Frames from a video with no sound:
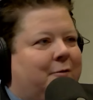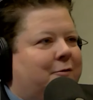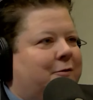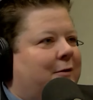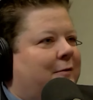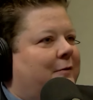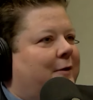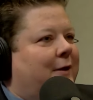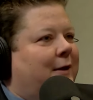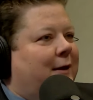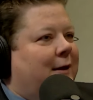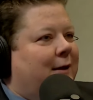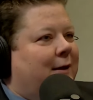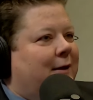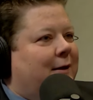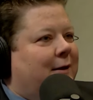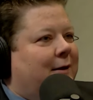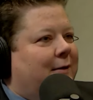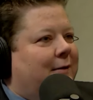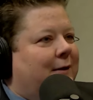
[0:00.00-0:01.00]
that they
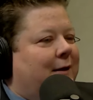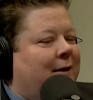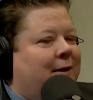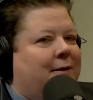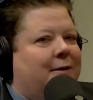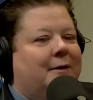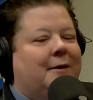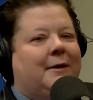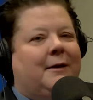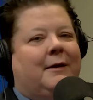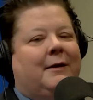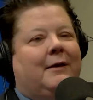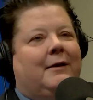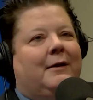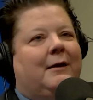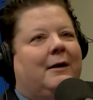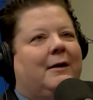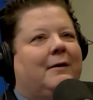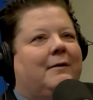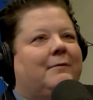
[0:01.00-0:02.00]
did and and
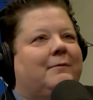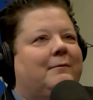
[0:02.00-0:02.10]
um, we did